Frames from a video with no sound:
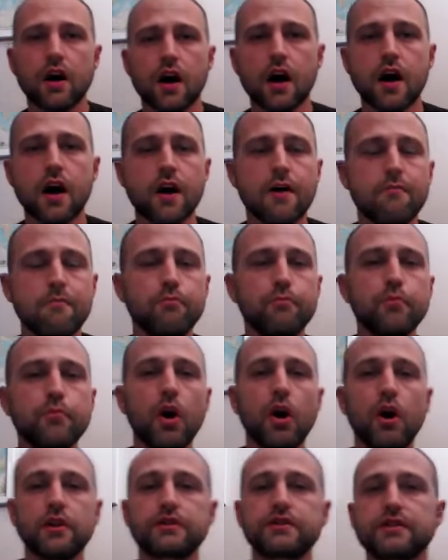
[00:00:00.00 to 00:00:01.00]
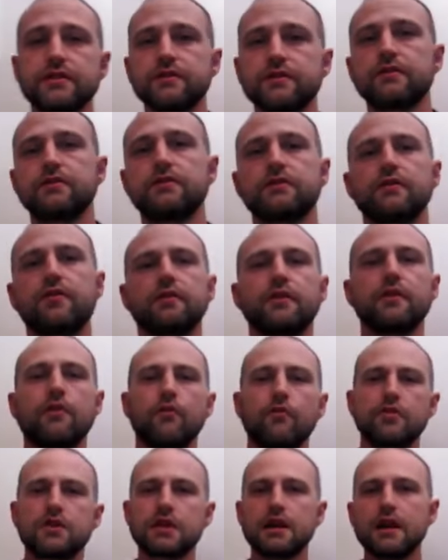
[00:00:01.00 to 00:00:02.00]
But
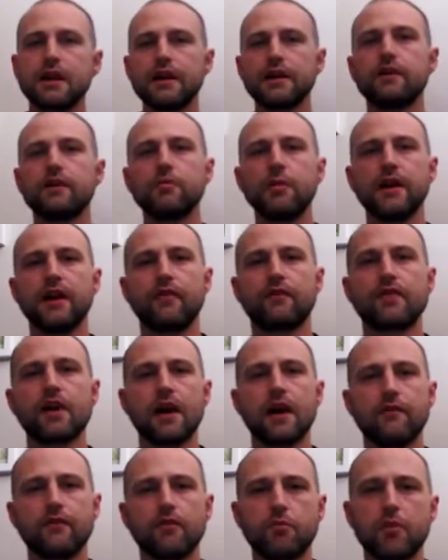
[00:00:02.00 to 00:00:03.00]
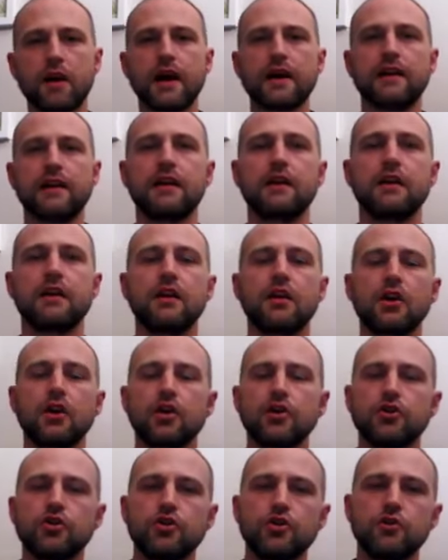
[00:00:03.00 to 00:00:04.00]
with a little bit of careful planning,
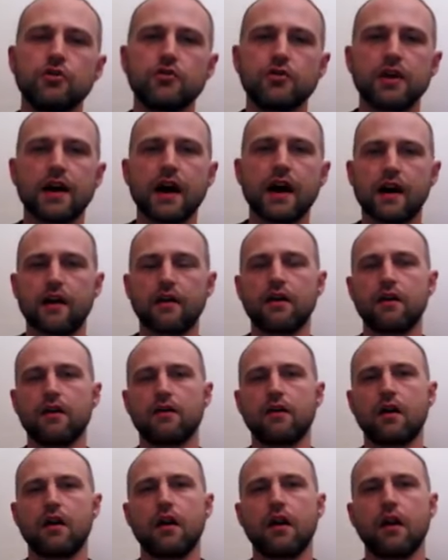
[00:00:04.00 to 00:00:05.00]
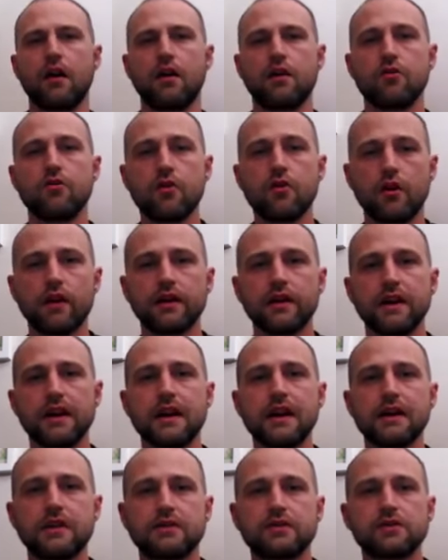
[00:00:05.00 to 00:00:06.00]
you can not
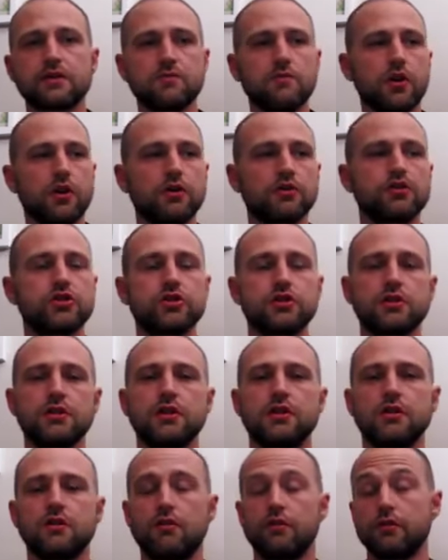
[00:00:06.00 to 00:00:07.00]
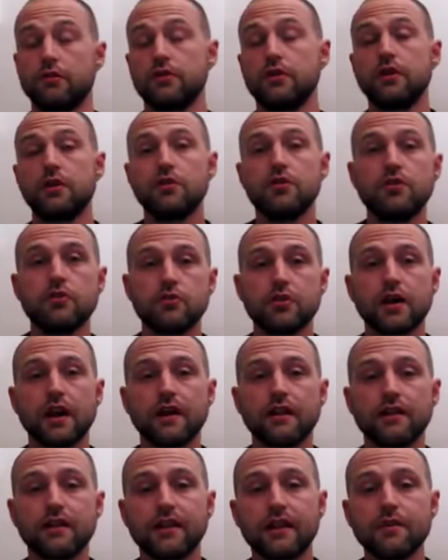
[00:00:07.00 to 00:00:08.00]
eat so much, or you
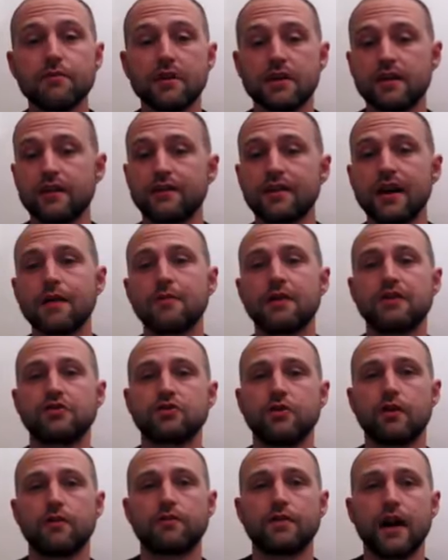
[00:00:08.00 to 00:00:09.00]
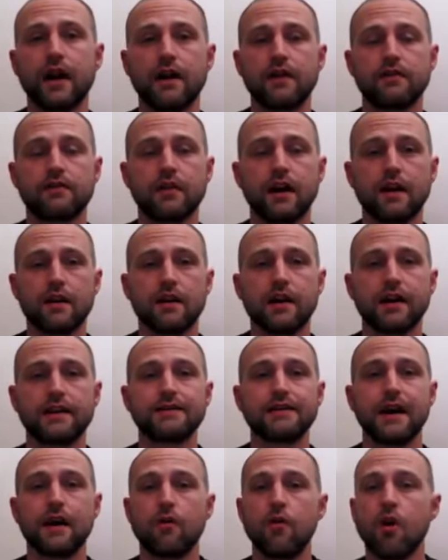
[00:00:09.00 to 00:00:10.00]
can limit the damage of that
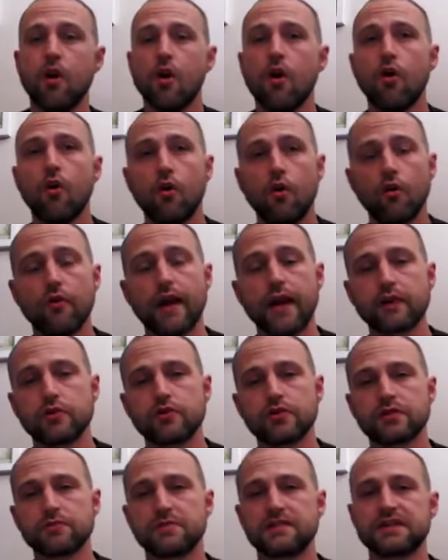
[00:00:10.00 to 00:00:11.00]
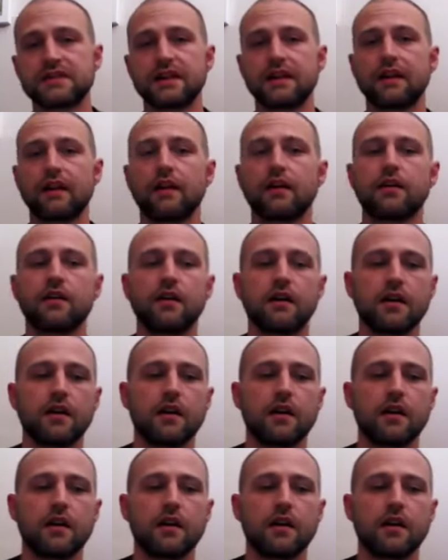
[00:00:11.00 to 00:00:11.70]
night out or that Christmas dinner.